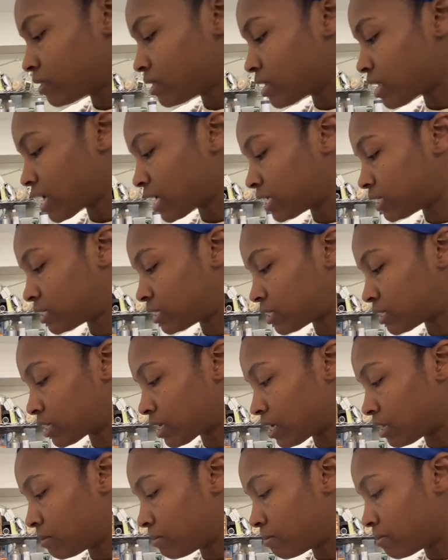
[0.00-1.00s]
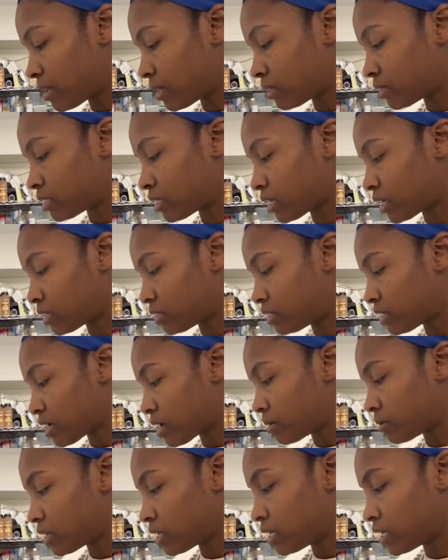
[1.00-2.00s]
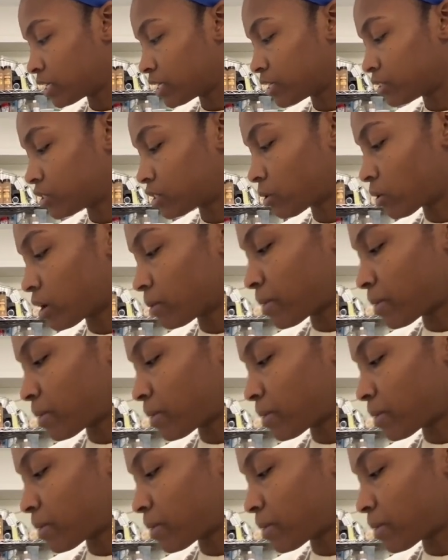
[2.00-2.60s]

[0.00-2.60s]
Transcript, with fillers: nice and melted down here so our